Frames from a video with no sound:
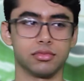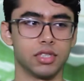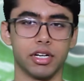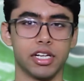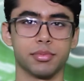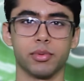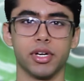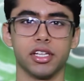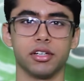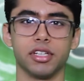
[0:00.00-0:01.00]
Don't ask me why
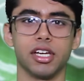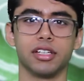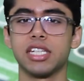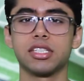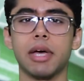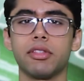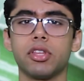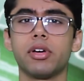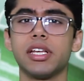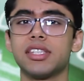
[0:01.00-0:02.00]
they know that. This amount,
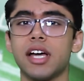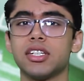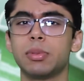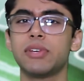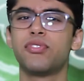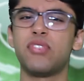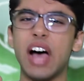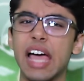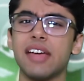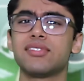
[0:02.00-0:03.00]
though, is thought to be
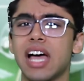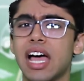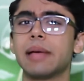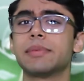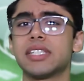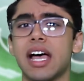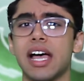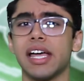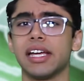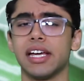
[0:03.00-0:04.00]
5 times as
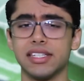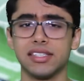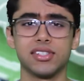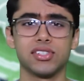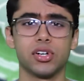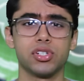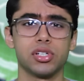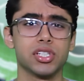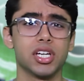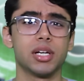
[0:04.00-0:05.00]
high as this surgery
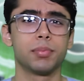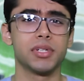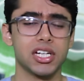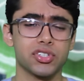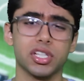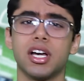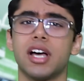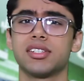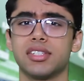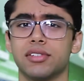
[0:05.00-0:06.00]
is going to potentially
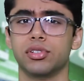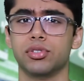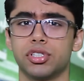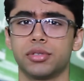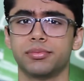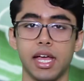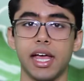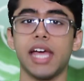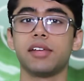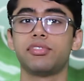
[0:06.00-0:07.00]
cost in the future.
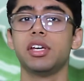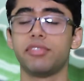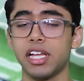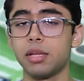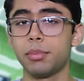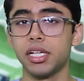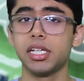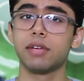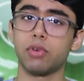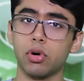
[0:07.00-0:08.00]
And if the availability
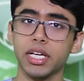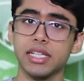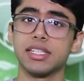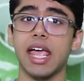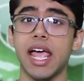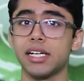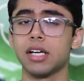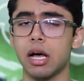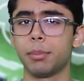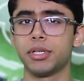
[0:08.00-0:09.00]
of organs and
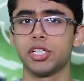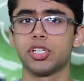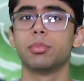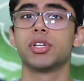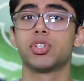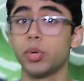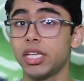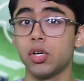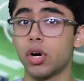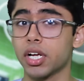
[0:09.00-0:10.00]
competition between
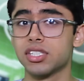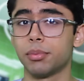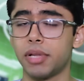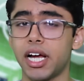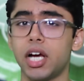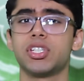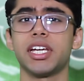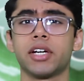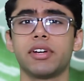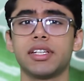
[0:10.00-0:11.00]
the organ suppliers
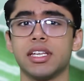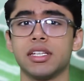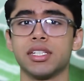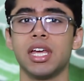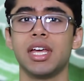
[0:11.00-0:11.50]
increases,